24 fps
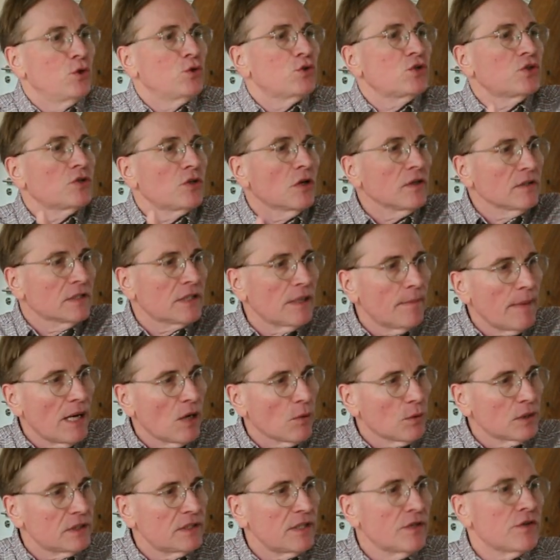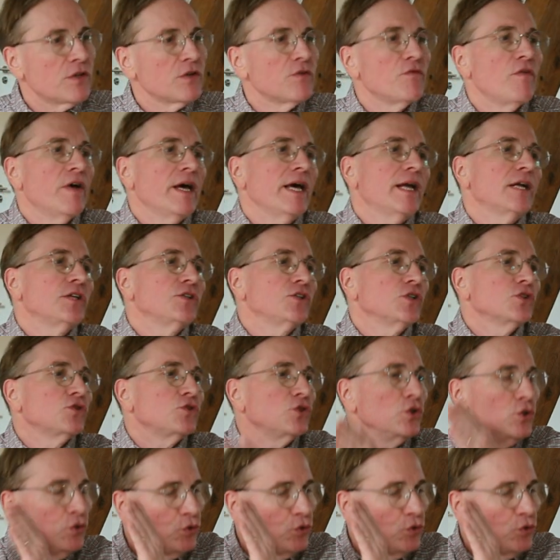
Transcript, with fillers: You start them out with disadvantages.